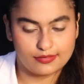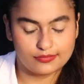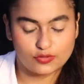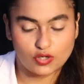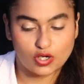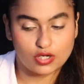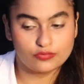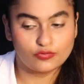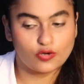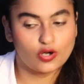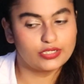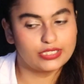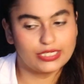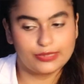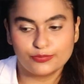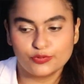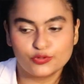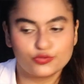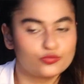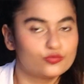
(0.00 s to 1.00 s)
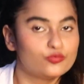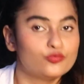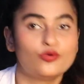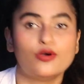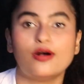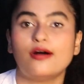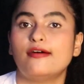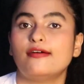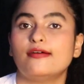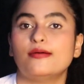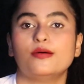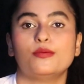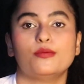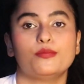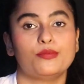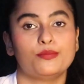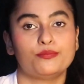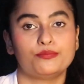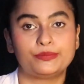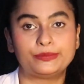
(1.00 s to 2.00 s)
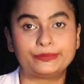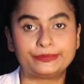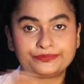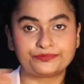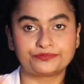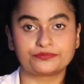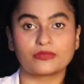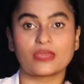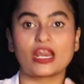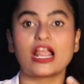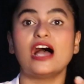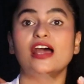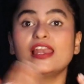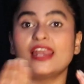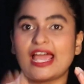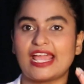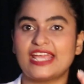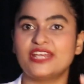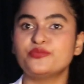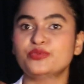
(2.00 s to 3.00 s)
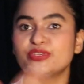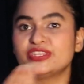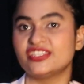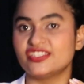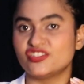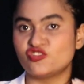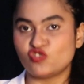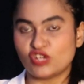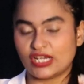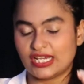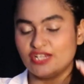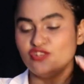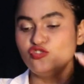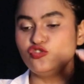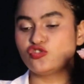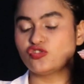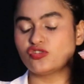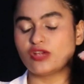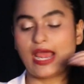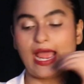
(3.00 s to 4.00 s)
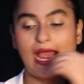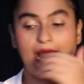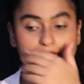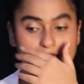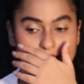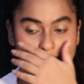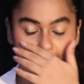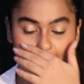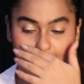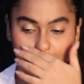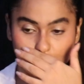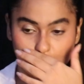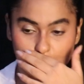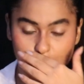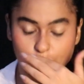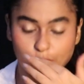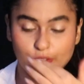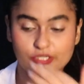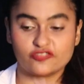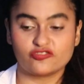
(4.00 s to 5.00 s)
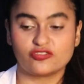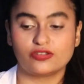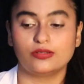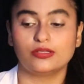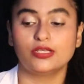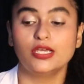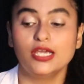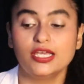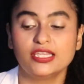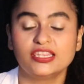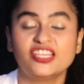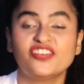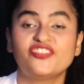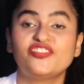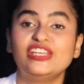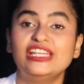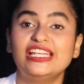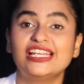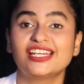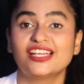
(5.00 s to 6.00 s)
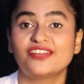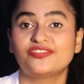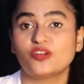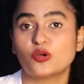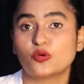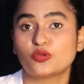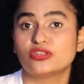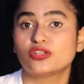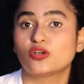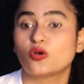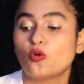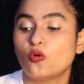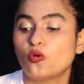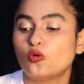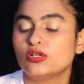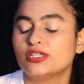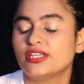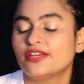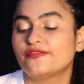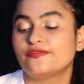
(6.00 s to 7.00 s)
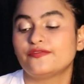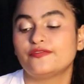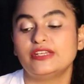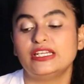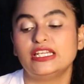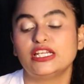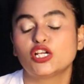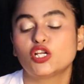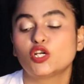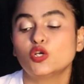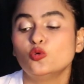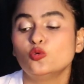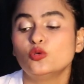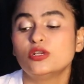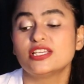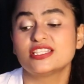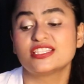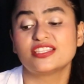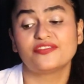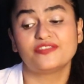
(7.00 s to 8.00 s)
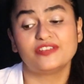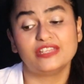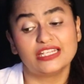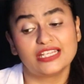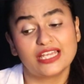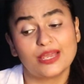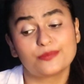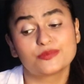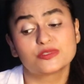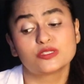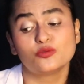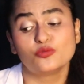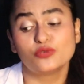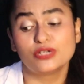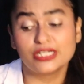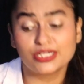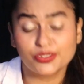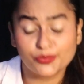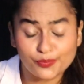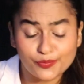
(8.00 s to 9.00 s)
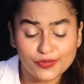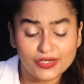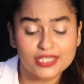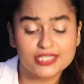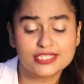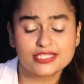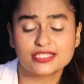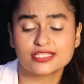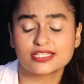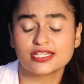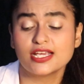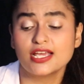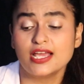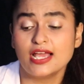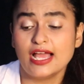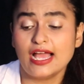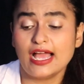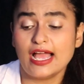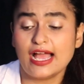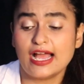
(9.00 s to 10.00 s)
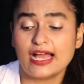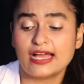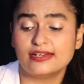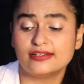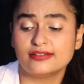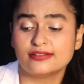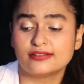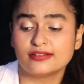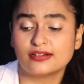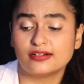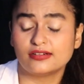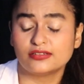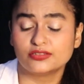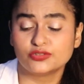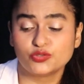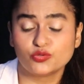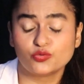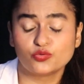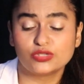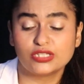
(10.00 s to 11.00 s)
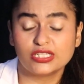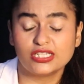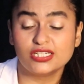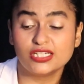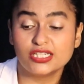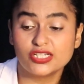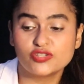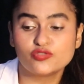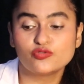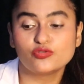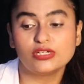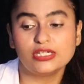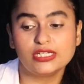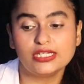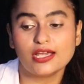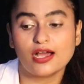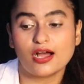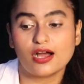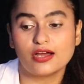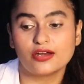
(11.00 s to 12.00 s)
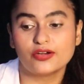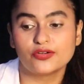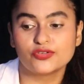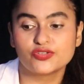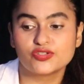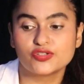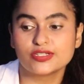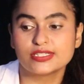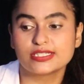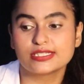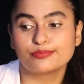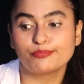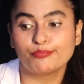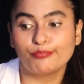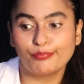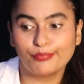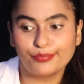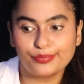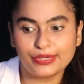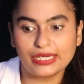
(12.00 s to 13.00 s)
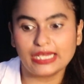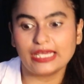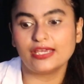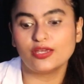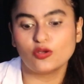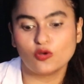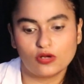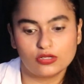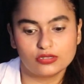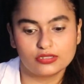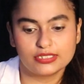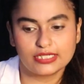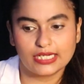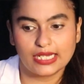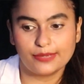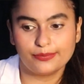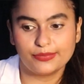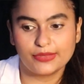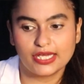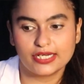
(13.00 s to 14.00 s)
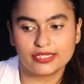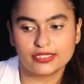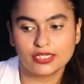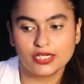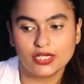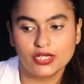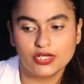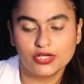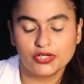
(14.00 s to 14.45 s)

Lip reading: not able to align with the change, and they are also they're feeling left out in the cold, they're feeling clueless, they're feeling absolutely depressed, and they literally are just praying all the time that